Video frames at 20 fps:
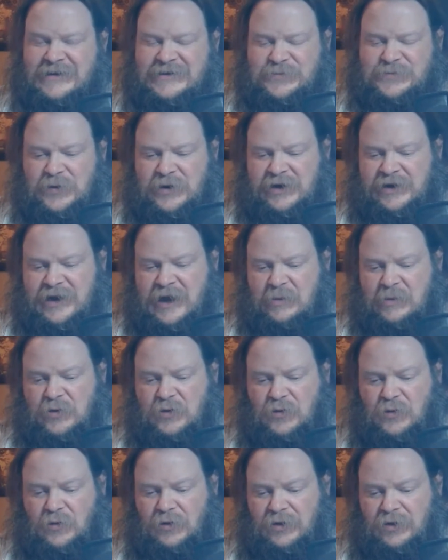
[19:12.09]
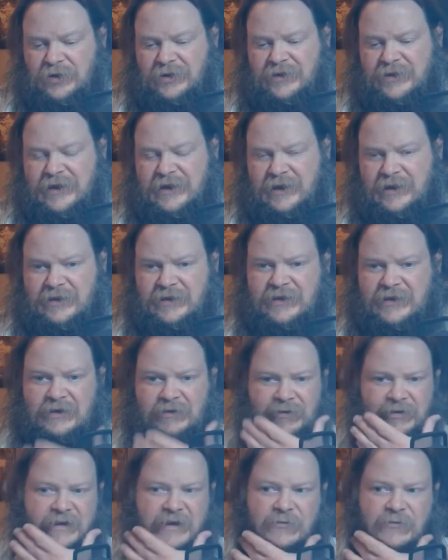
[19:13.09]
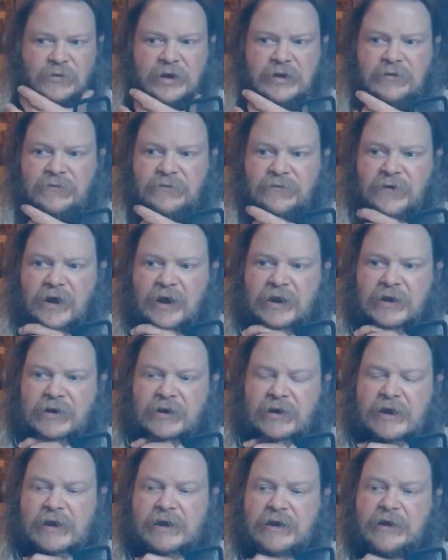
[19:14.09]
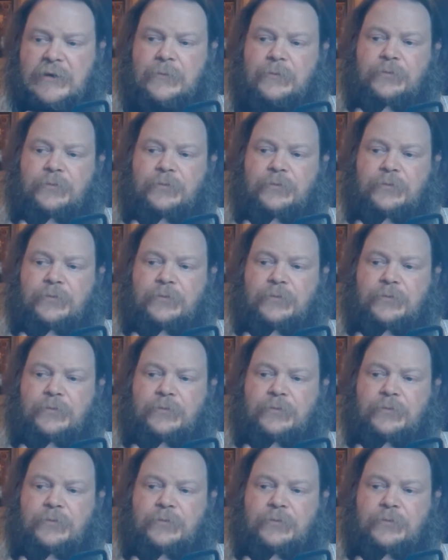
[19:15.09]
pretty damn cool that we can find a